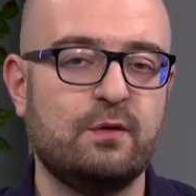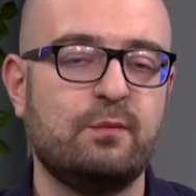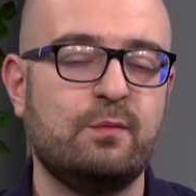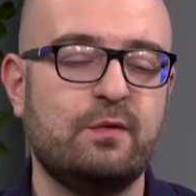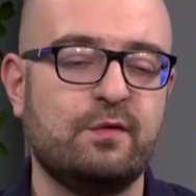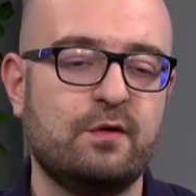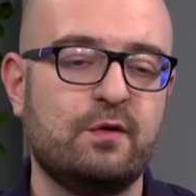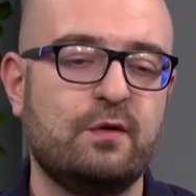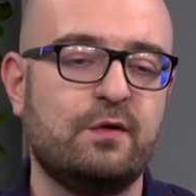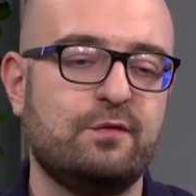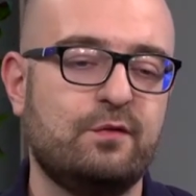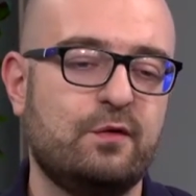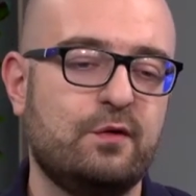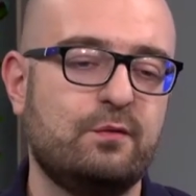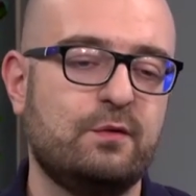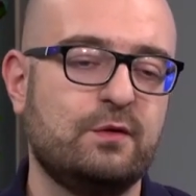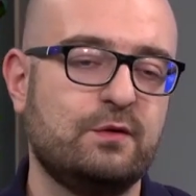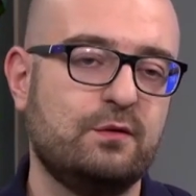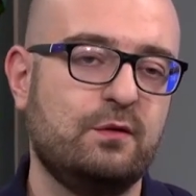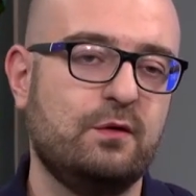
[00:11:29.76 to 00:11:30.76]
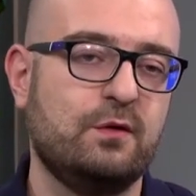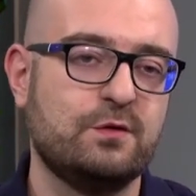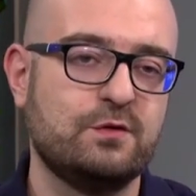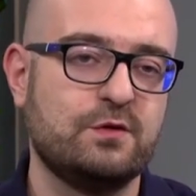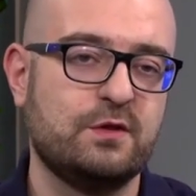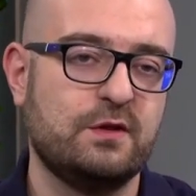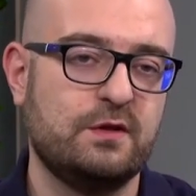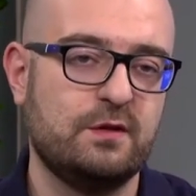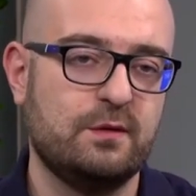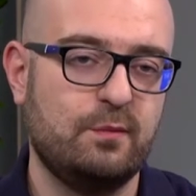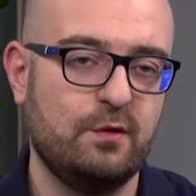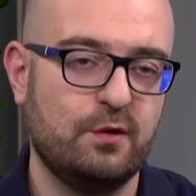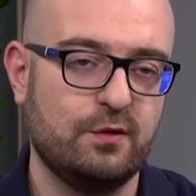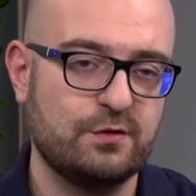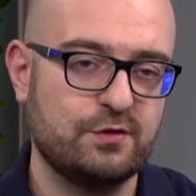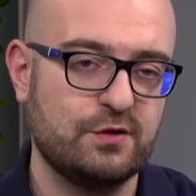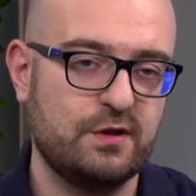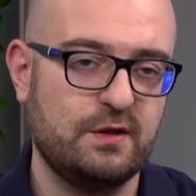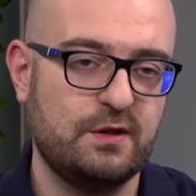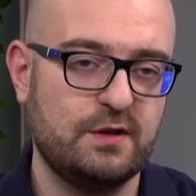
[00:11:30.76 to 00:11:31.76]
be going forward to launching the
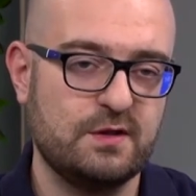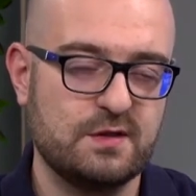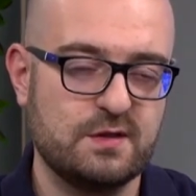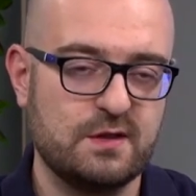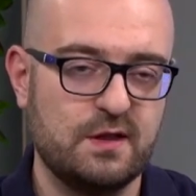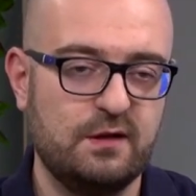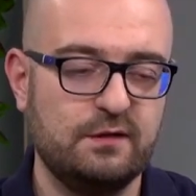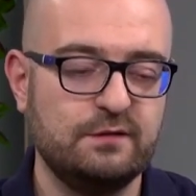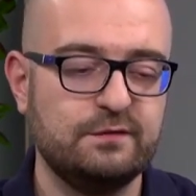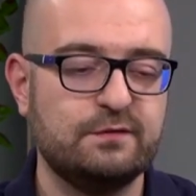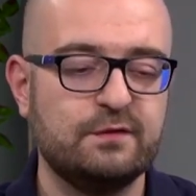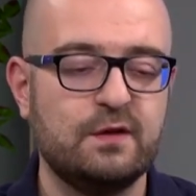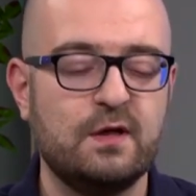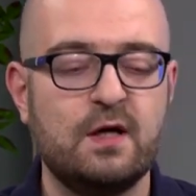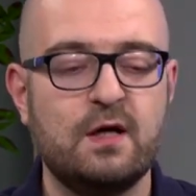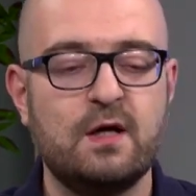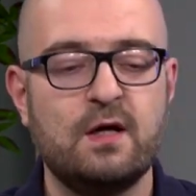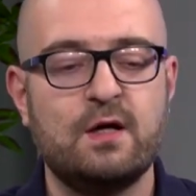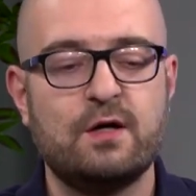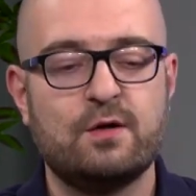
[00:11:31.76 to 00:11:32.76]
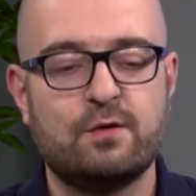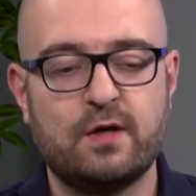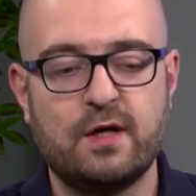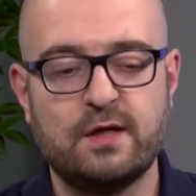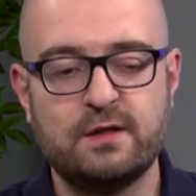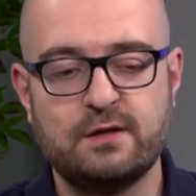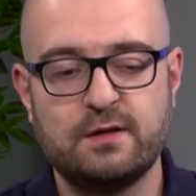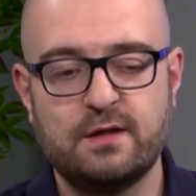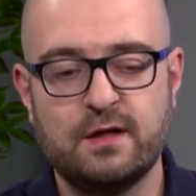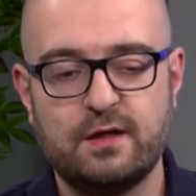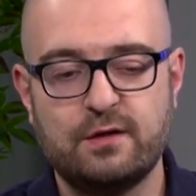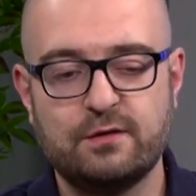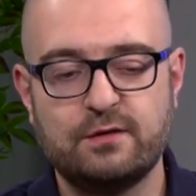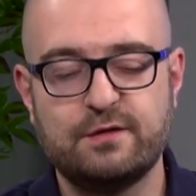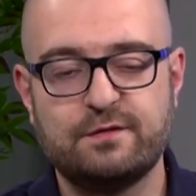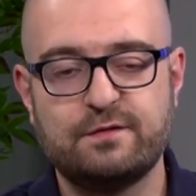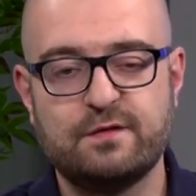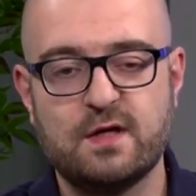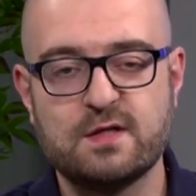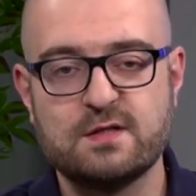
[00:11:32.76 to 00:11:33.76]
blockchain itself. Right now,
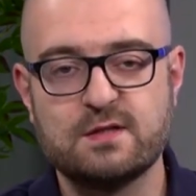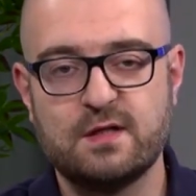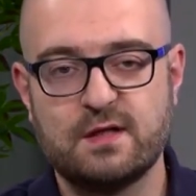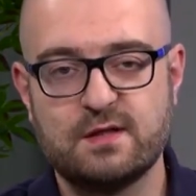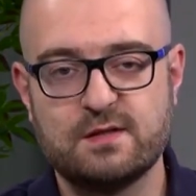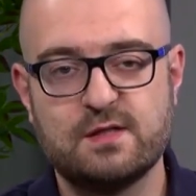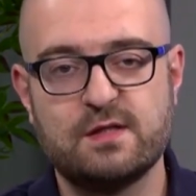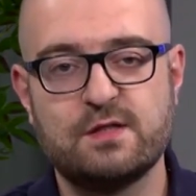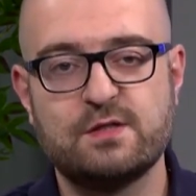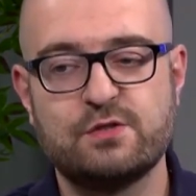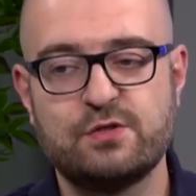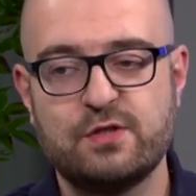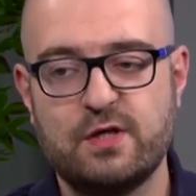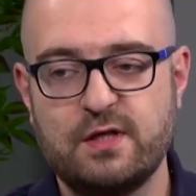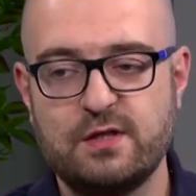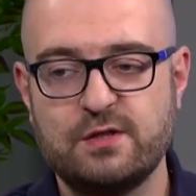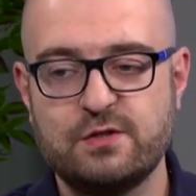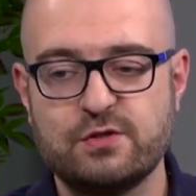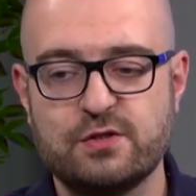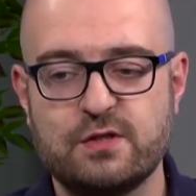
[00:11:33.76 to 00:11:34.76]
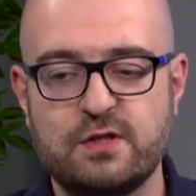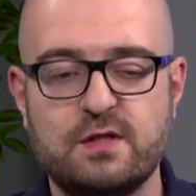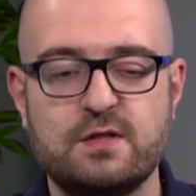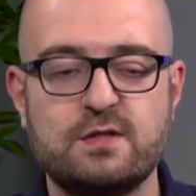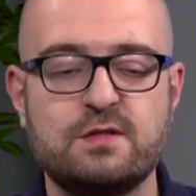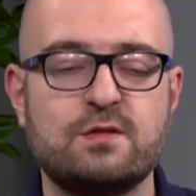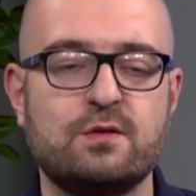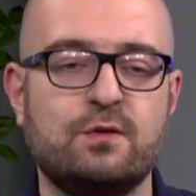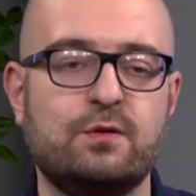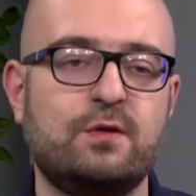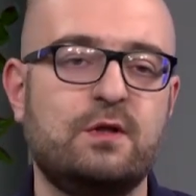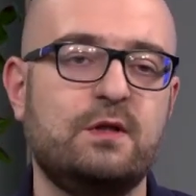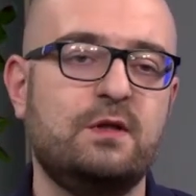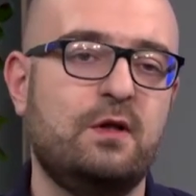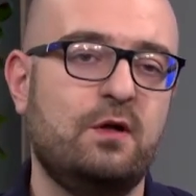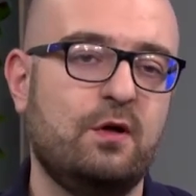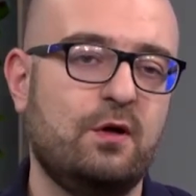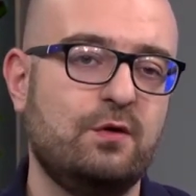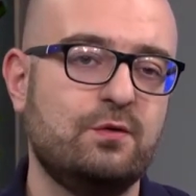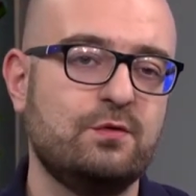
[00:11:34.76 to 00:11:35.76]
the FastX exchange is already
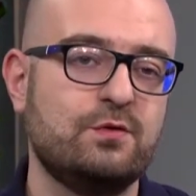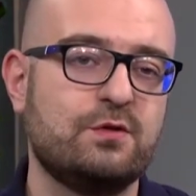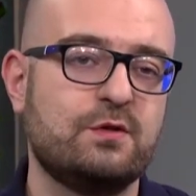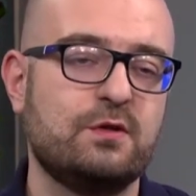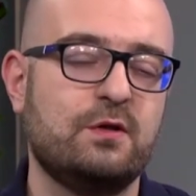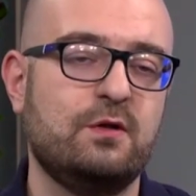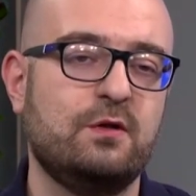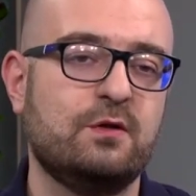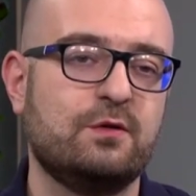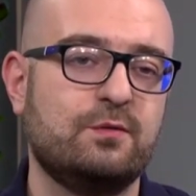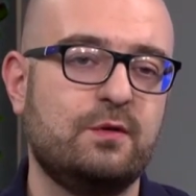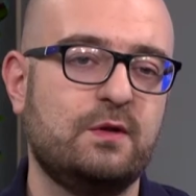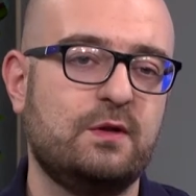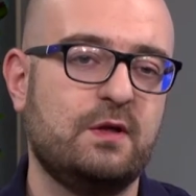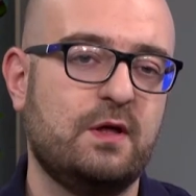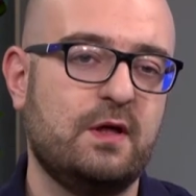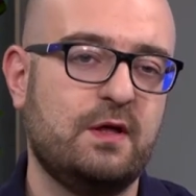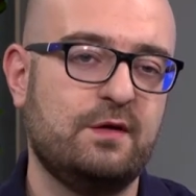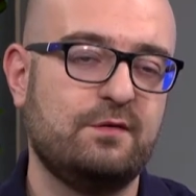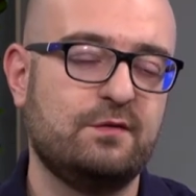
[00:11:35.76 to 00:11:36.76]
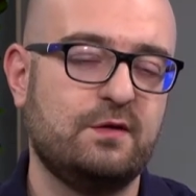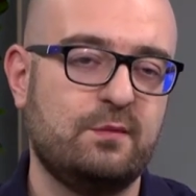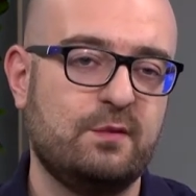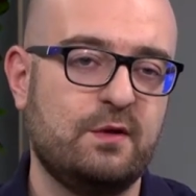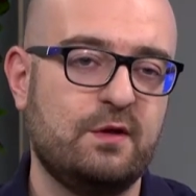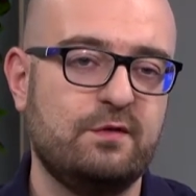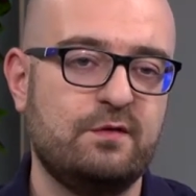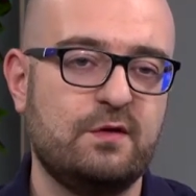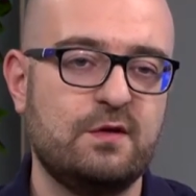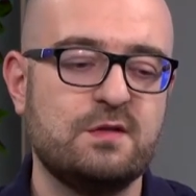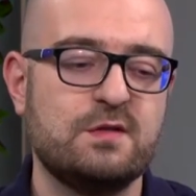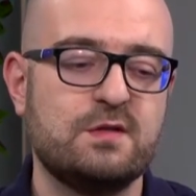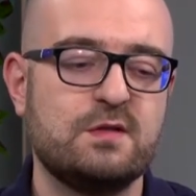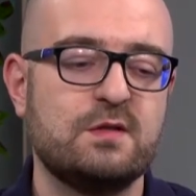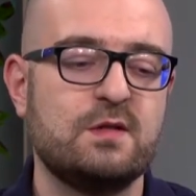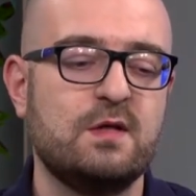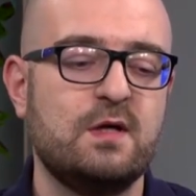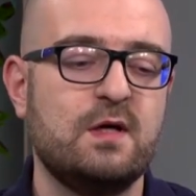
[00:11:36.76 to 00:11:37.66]
launched along with the NFT metaverse.